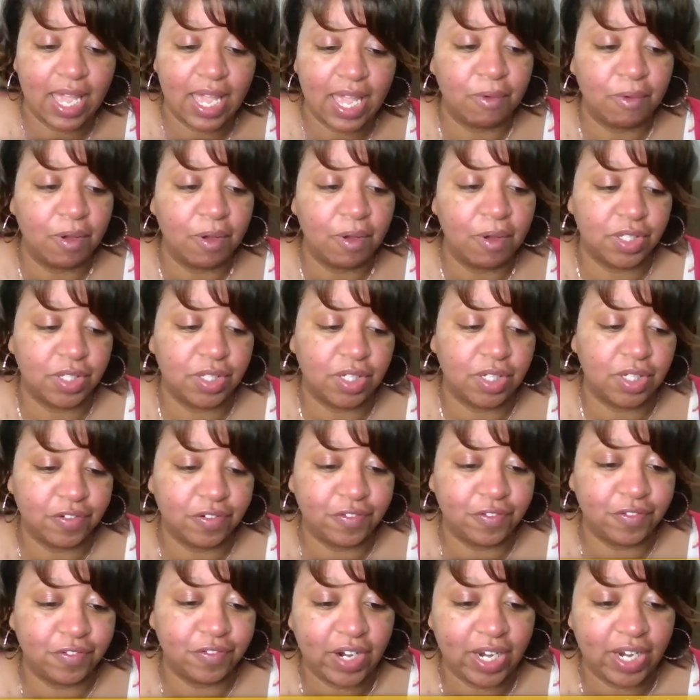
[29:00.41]
went with a good
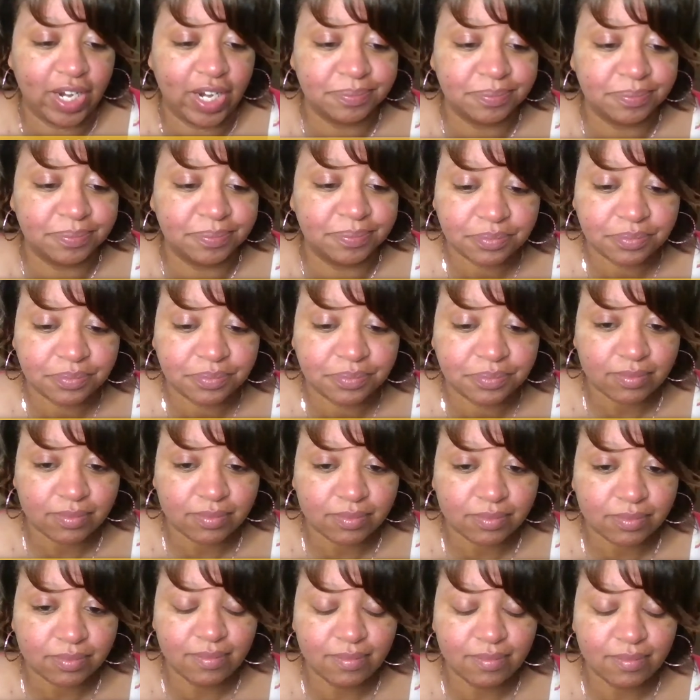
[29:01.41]
friend
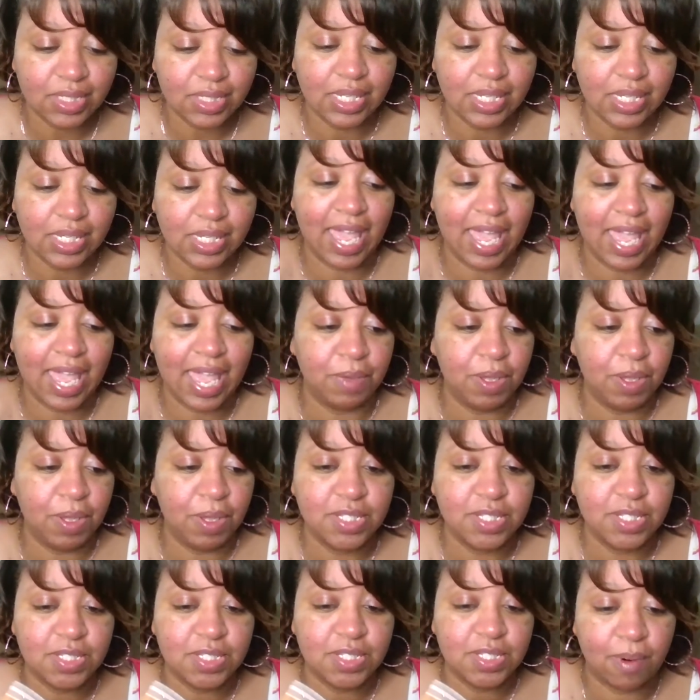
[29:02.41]
and we went
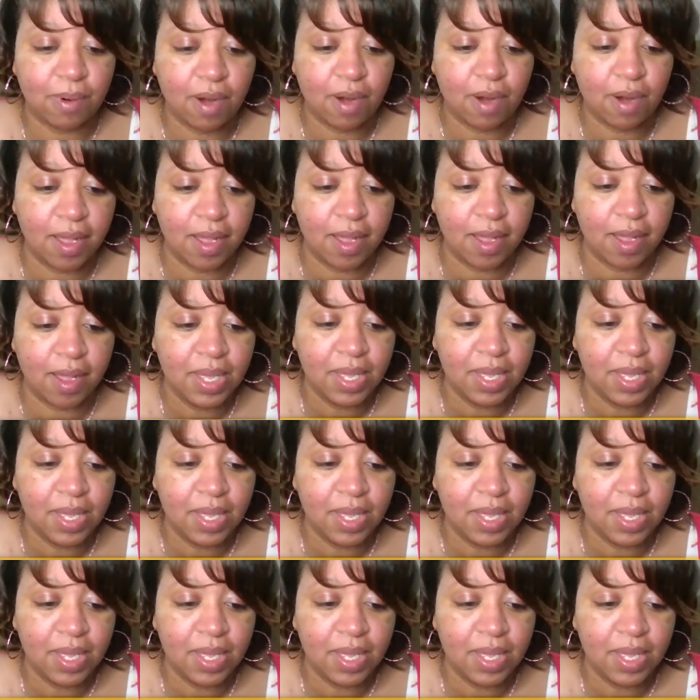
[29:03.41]
to prom